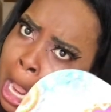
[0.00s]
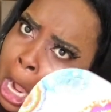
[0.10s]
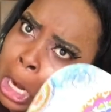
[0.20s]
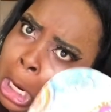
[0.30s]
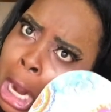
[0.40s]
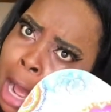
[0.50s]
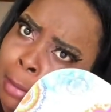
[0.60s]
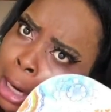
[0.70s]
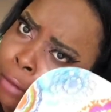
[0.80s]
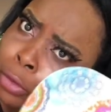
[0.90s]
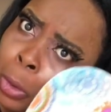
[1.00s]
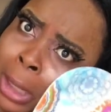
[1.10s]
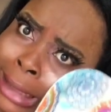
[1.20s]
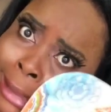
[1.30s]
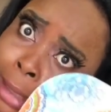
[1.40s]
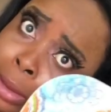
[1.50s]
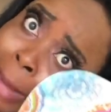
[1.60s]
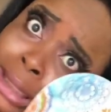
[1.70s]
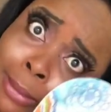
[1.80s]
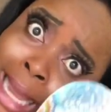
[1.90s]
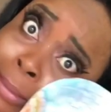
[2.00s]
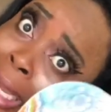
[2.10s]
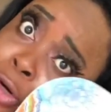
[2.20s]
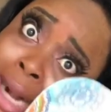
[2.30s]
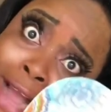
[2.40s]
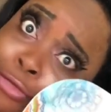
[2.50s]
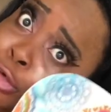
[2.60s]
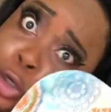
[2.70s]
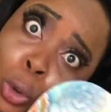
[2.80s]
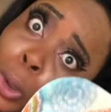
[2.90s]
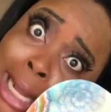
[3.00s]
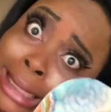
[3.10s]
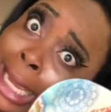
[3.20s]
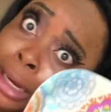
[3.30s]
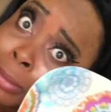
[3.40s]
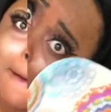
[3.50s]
No, my love, you could have tell me. Bad, me, I know not a friend, you could have tell me.